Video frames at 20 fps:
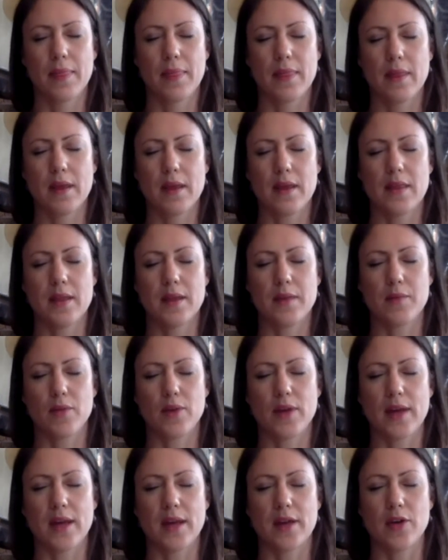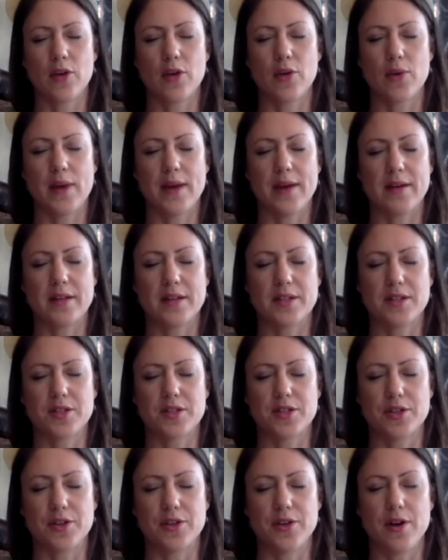And then bringing your awareness
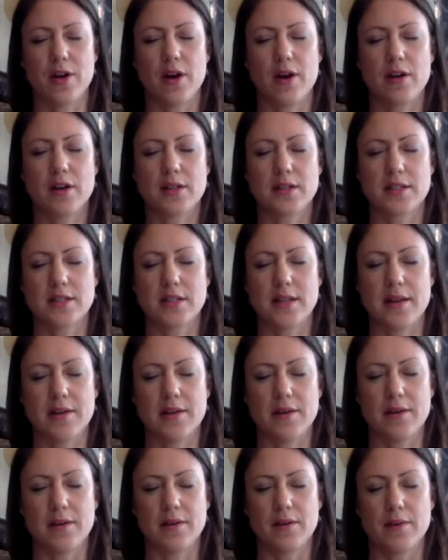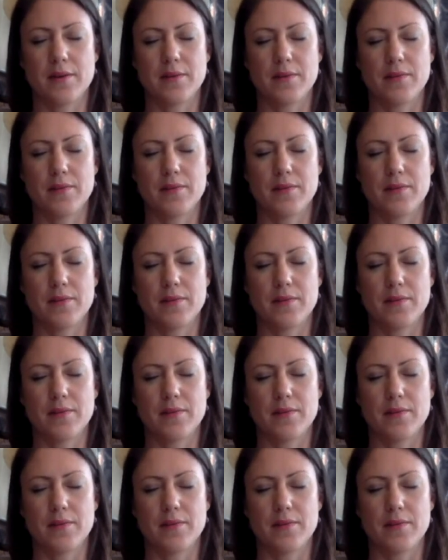to your heart center,